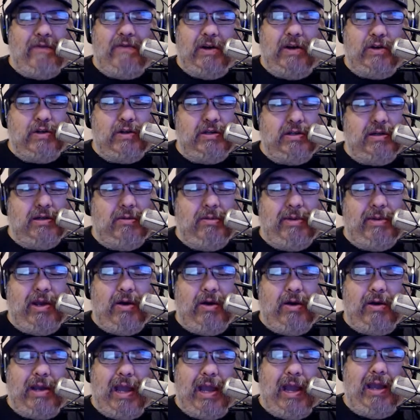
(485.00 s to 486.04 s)
function seems to be
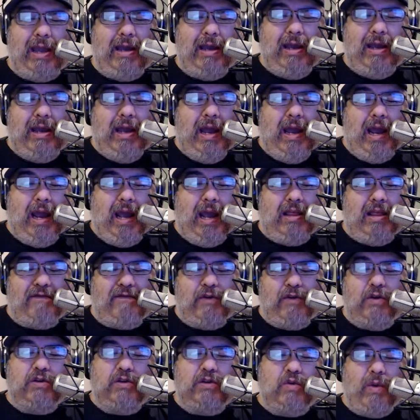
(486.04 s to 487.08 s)
okay. And the
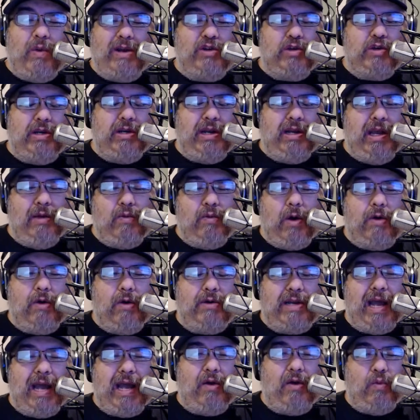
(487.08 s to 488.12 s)
first question he
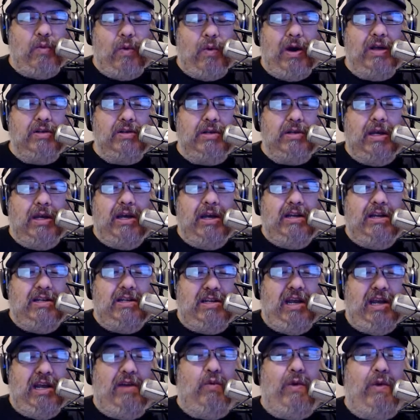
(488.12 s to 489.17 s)
wrote down was,
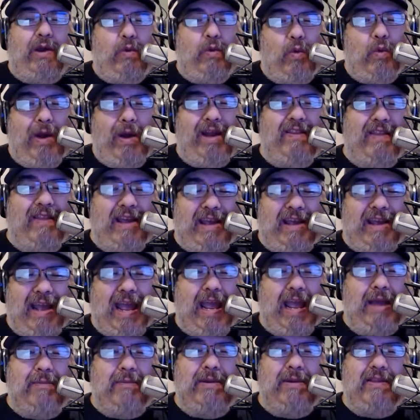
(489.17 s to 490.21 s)
Did we win the
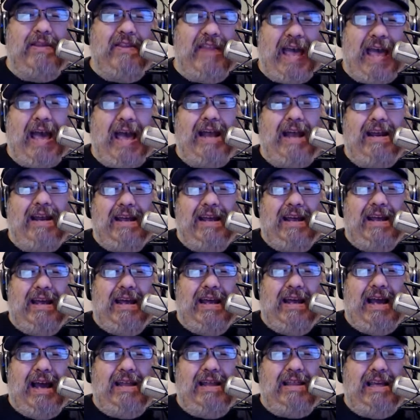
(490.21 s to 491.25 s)
game? That
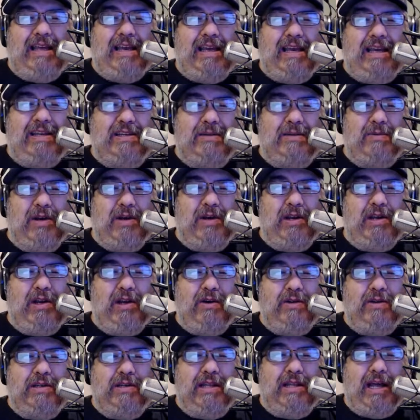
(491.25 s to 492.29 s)
I think is some good
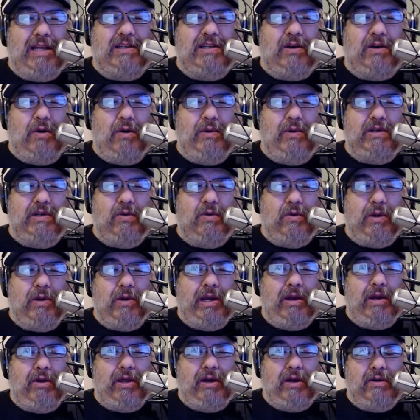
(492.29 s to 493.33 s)
news. And that's always cool to
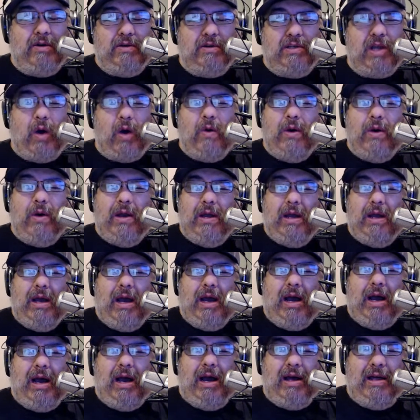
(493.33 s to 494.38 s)
hear there. So,
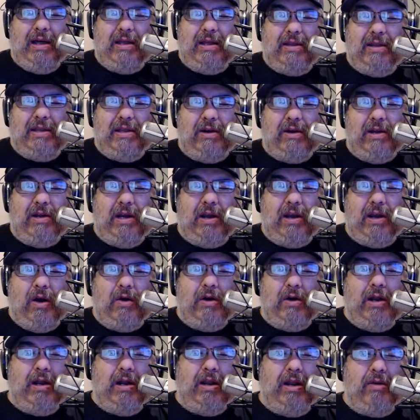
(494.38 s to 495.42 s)
uh, there you
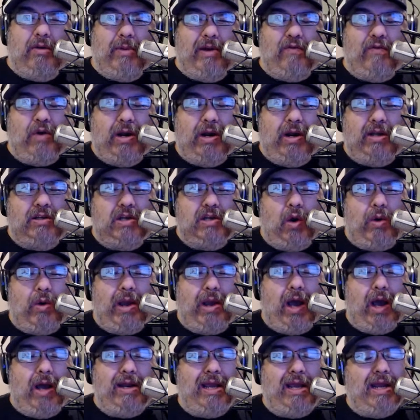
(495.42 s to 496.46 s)
go. A little bit of what is going
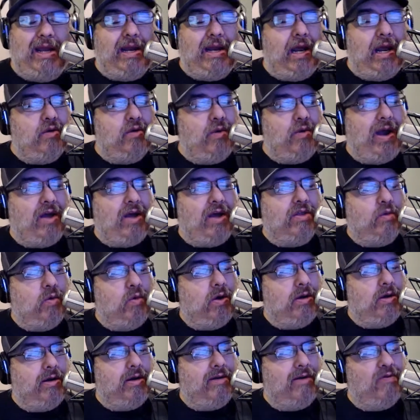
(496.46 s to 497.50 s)
on in and around the
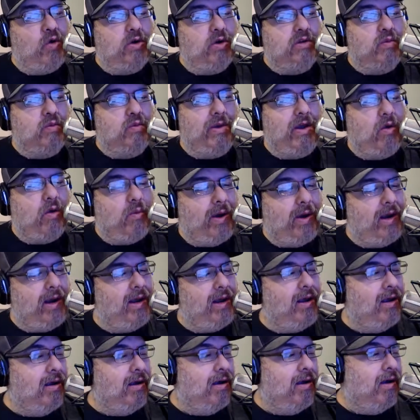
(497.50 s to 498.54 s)
world. And of course, we are
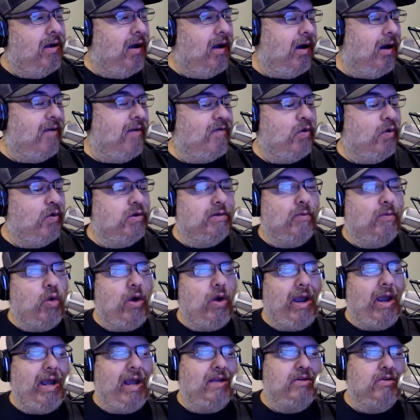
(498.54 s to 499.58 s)
waiting uh, for some
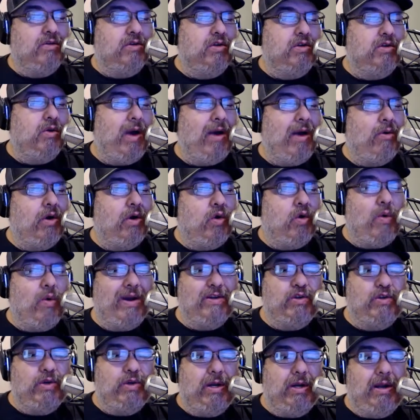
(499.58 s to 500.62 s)
more answers to our
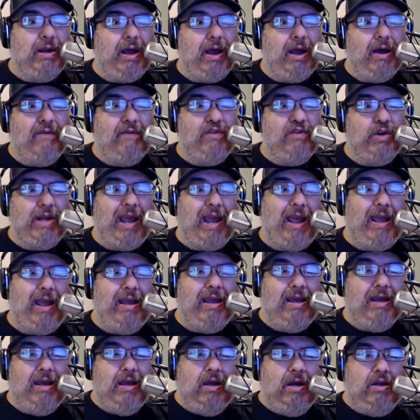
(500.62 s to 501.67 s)
question of the day.
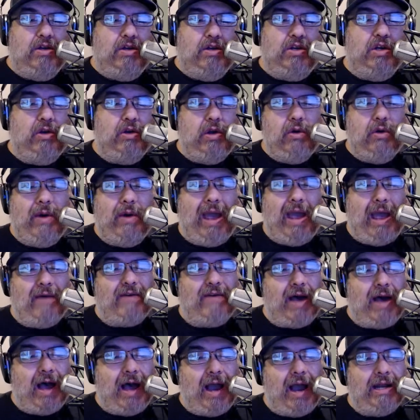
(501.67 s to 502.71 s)
Do you have
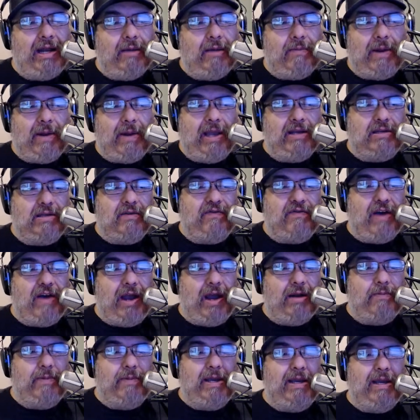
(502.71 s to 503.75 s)
a hiding place to
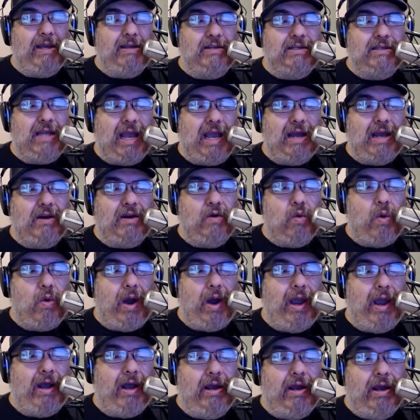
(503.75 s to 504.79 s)
find peace and
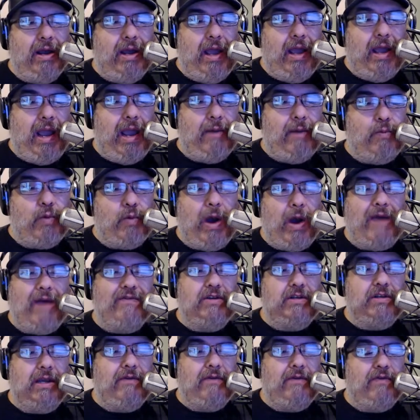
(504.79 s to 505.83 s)
quiet and
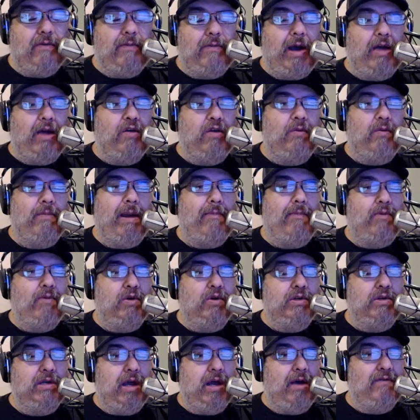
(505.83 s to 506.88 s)
privacy from other
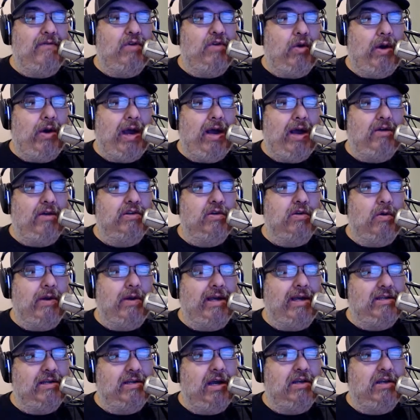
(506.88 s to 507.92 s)
members of your household?
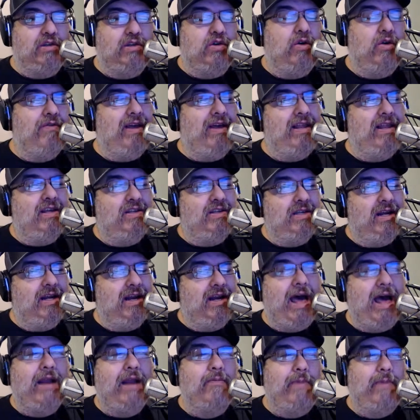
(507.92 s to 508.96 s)
I saw a survey that said a
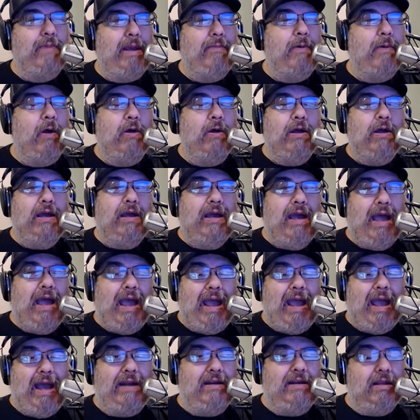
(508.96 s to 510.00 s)
lot of people
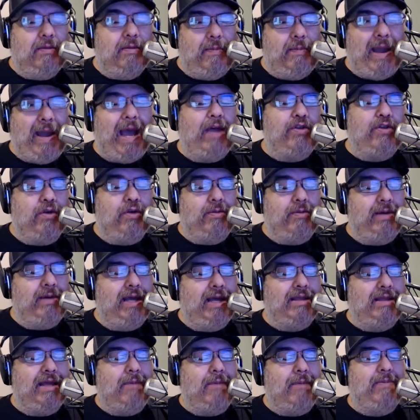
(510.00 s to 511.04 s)
head to the bathroom to
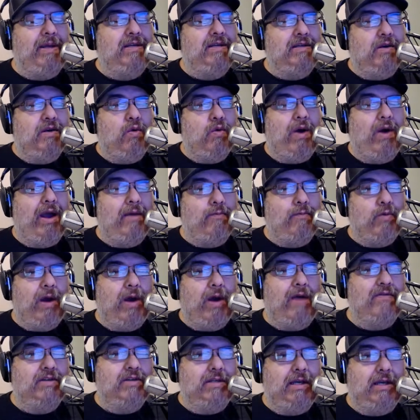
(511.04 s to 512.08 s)
get that peace and quiet and
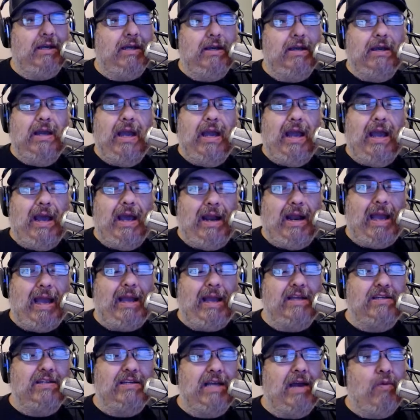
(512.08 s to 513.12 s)
privacy. And like
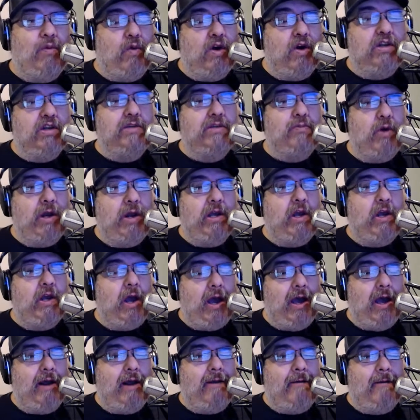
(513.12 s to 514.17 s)
I said, works pretty
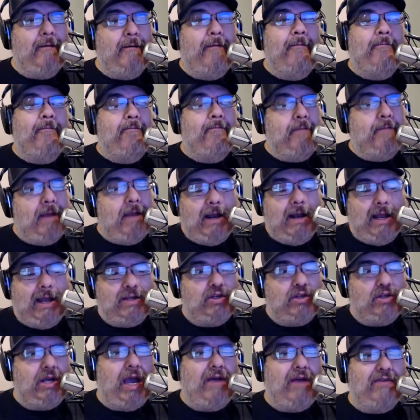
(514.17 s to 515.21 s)
good
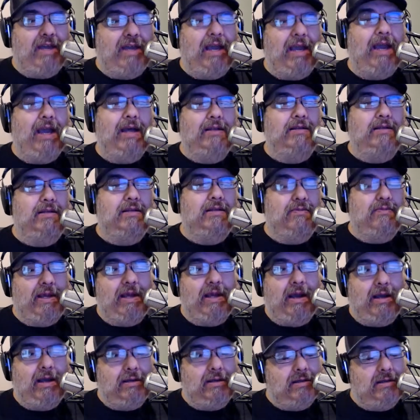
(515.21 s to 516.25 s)
unless you have kids
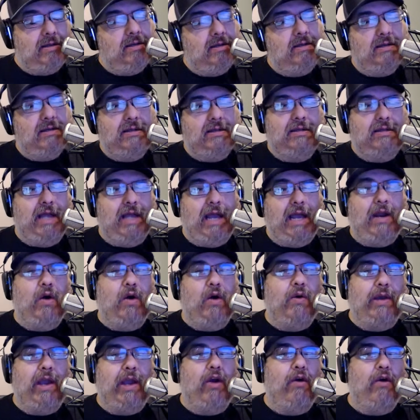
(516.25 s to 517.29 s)
because they
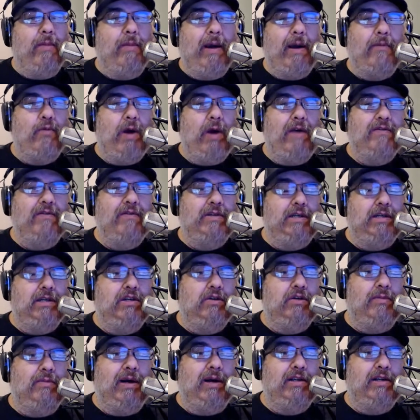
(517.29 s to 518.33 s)
don't care about privacy
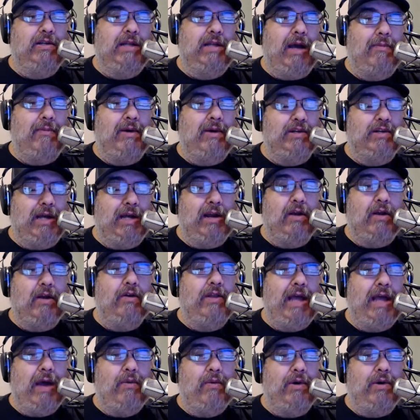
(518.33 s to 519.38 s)
too much that much. I
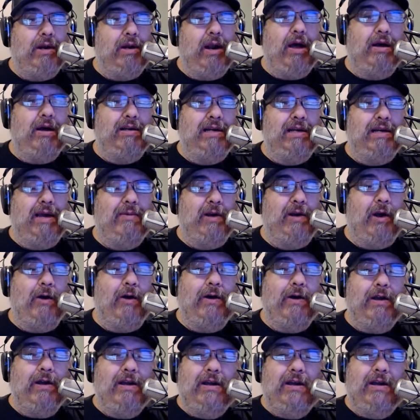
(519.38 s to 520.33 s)
learned that one a long time ago.